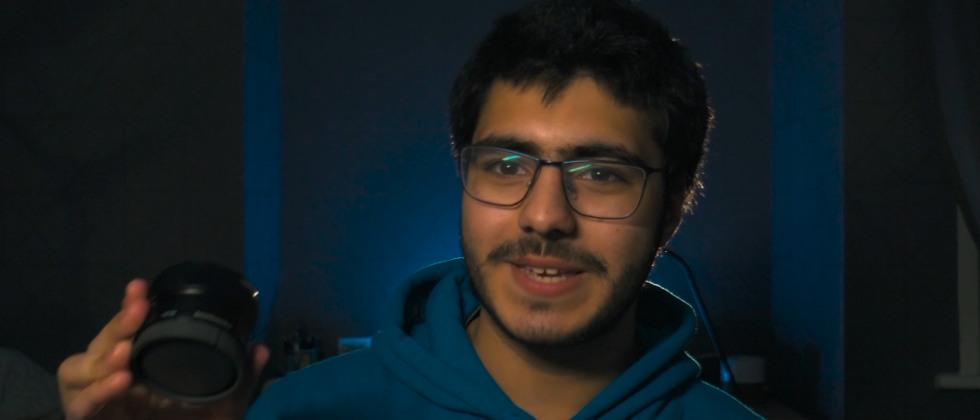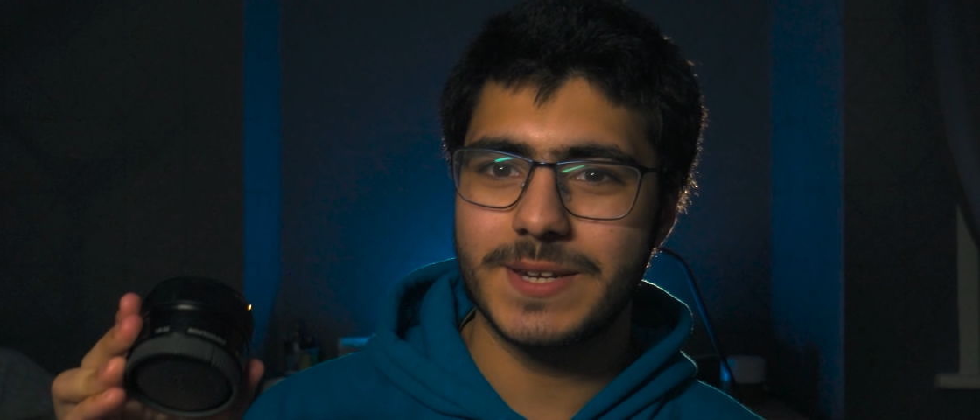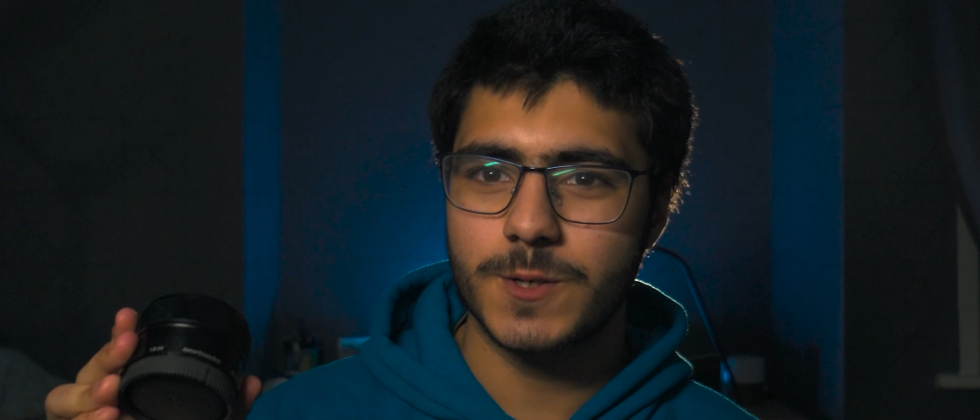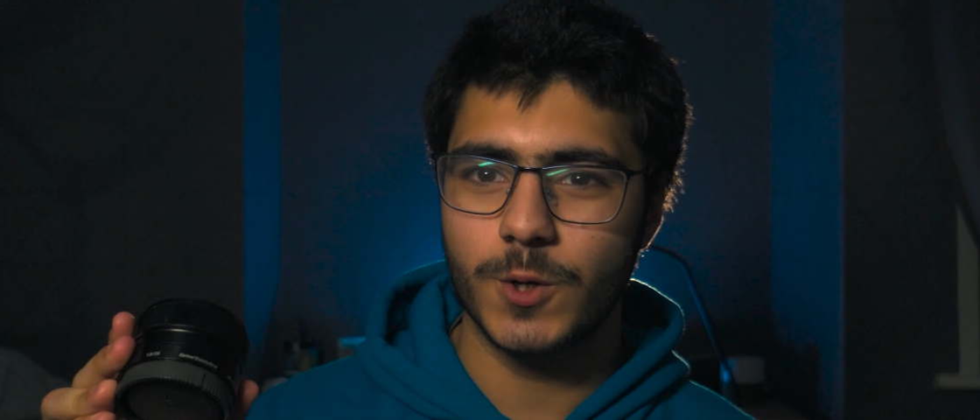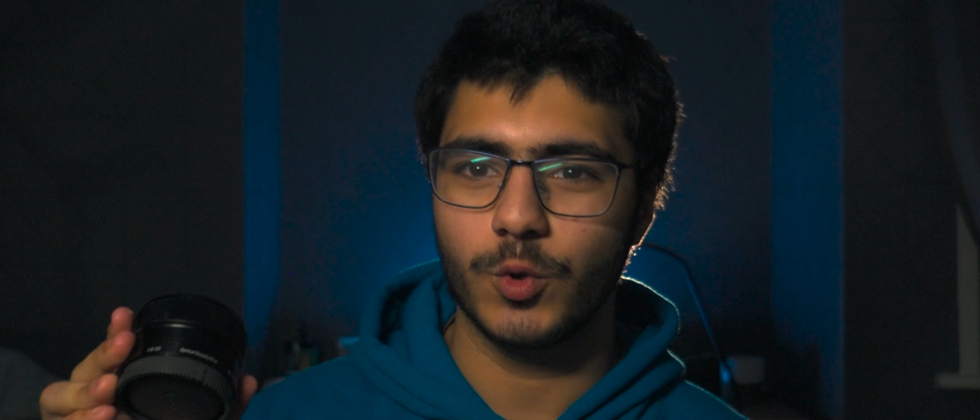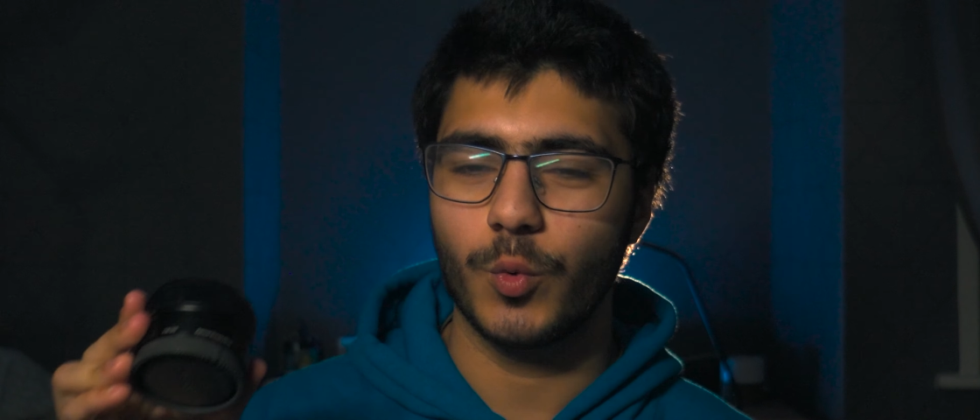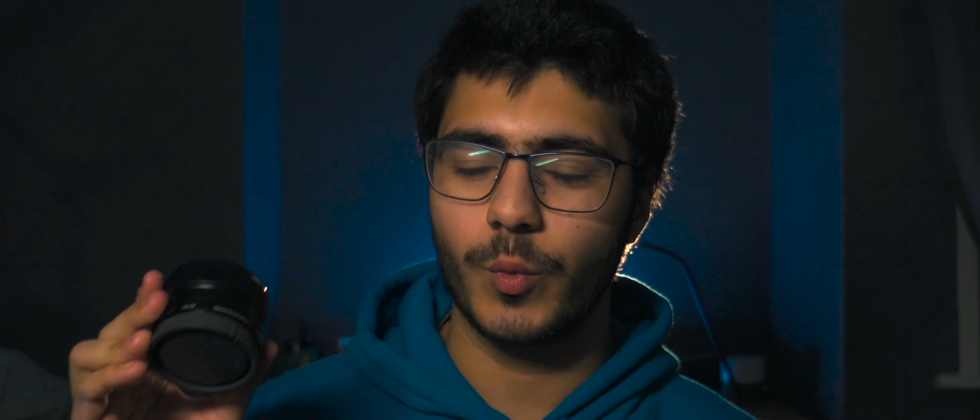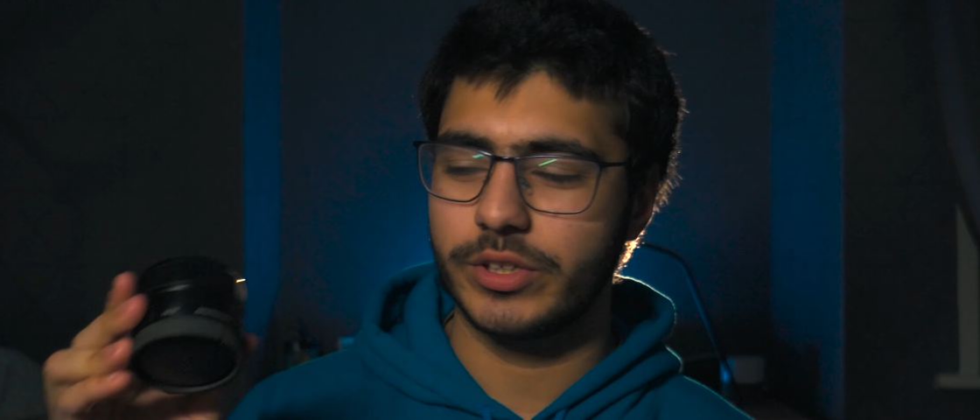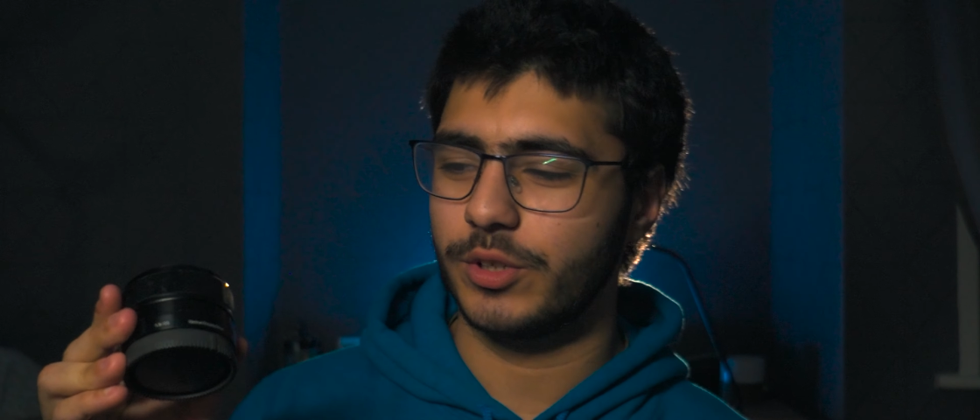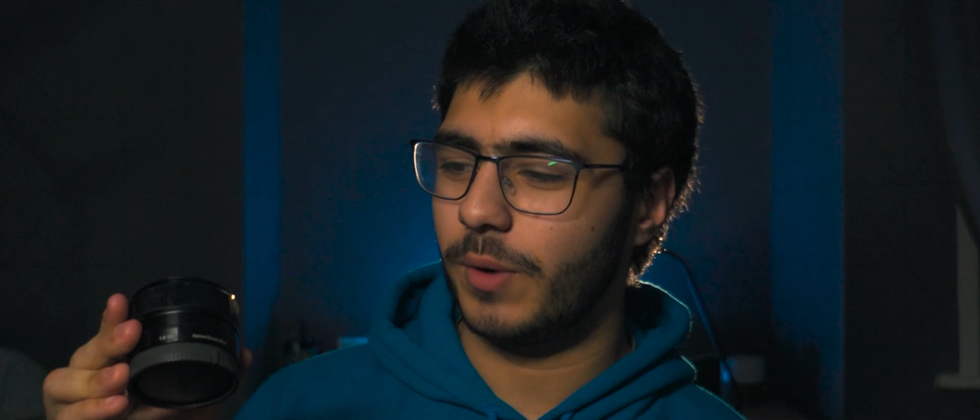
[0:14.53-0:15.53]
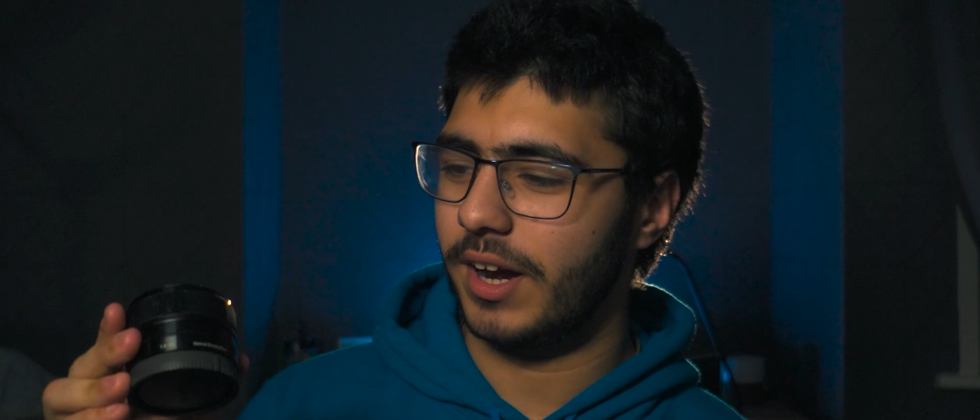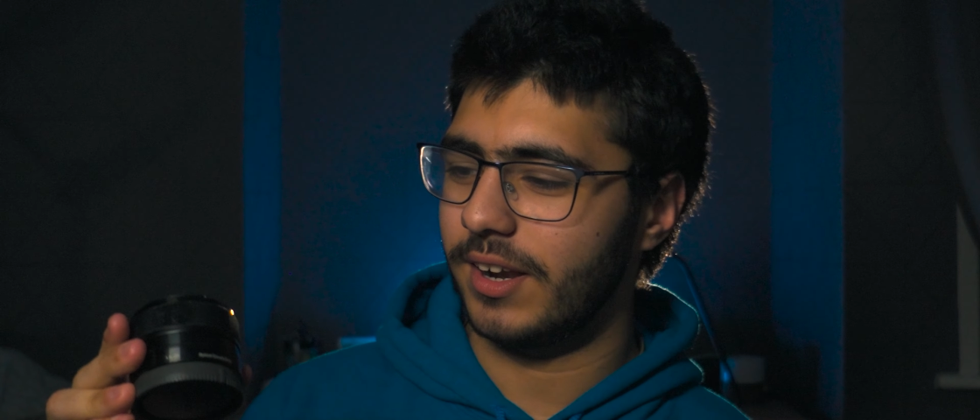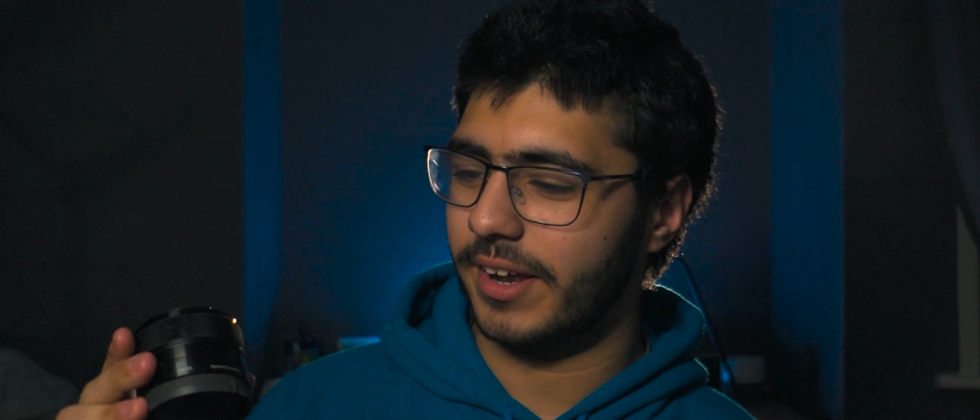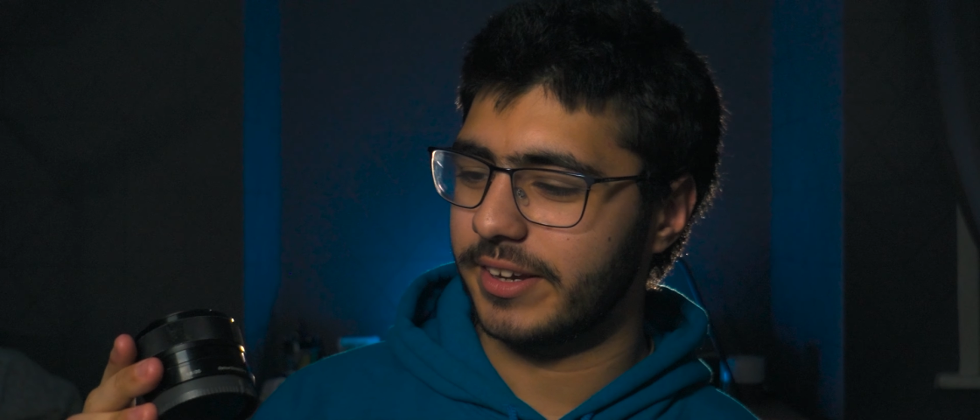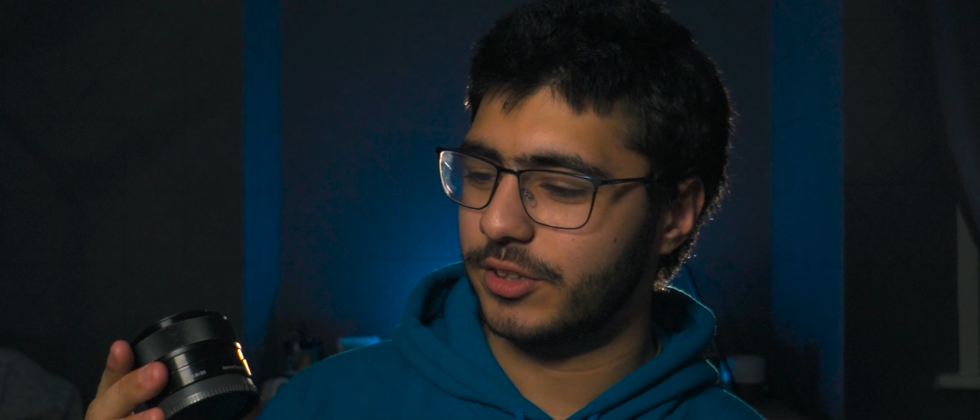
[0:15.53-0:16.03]
features which is why
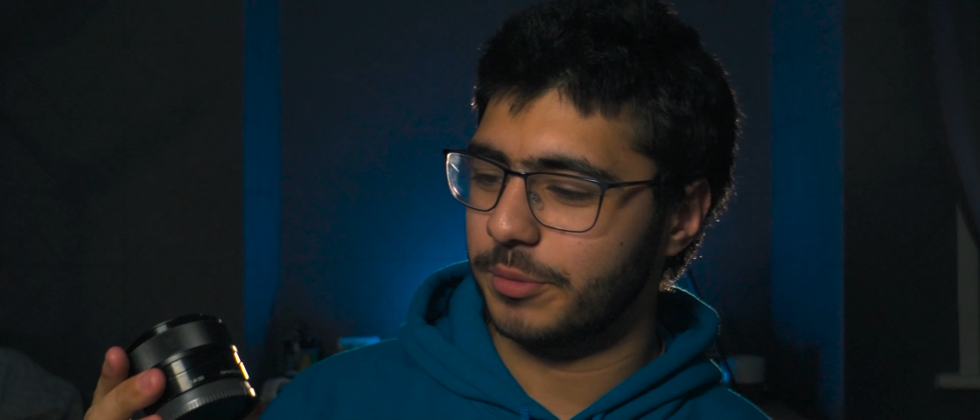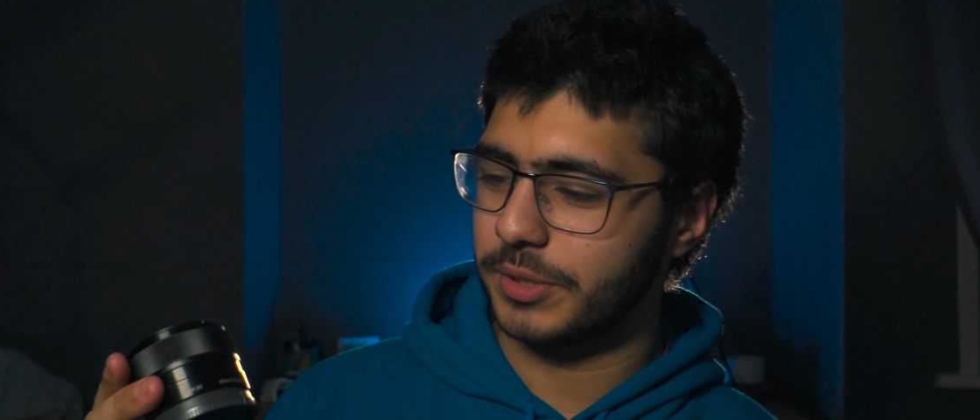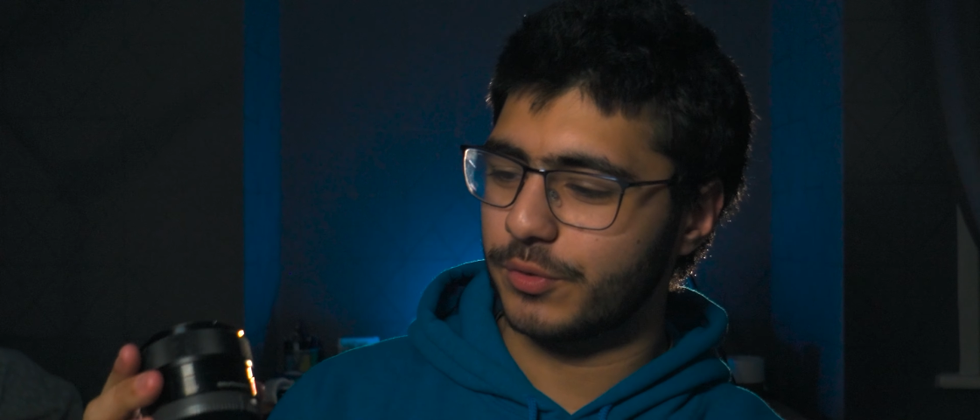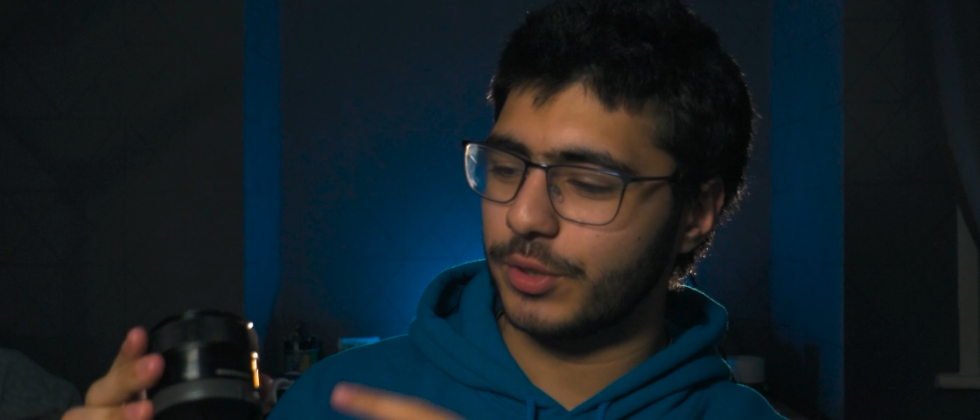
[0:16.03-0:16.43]
I like it so much.